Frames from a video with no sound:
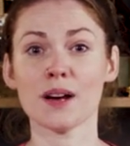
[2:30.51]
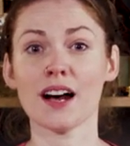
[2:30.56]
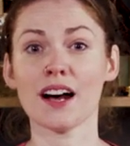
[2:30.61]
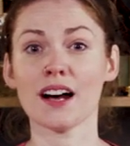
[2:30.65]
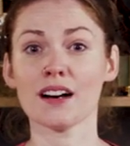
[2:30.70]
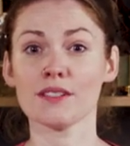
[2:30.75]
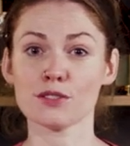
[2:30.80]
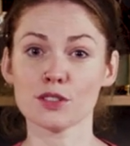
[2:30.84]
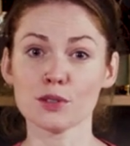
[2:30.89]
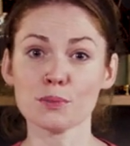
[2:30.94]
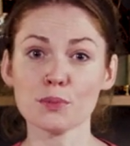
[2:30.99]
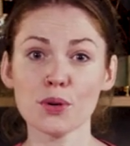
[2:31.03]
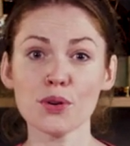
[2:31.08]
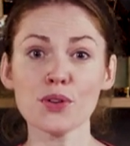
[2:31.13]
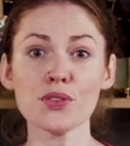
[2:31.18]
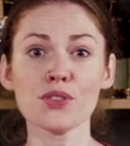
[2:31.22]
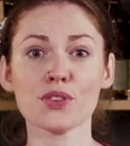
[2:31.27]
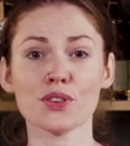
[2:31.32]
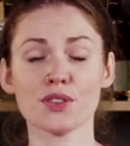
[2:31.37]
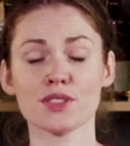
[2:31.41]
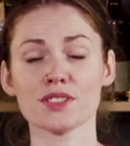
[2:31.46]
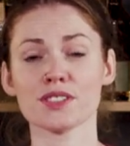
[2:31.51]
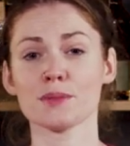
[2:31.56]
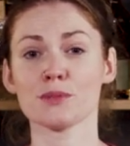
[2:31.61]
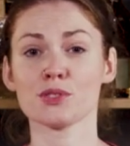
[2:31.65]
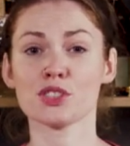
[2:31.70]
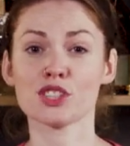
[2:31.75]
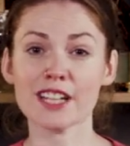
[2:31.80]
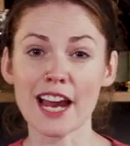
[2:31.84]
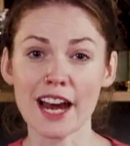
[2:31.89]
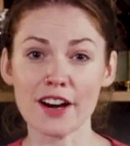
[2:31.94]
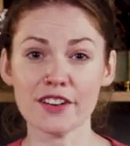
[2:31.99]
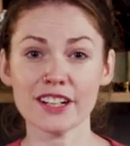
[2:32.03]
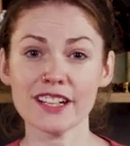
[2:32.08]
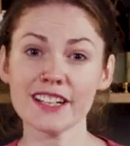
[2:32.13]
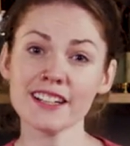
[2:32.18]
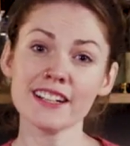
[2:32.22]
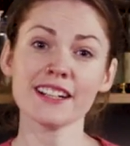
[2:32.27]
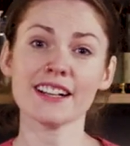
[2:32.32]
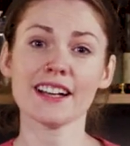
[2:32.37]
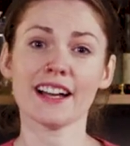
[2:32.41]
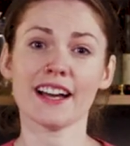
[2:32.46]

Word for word: uh, vermouth or some sherry,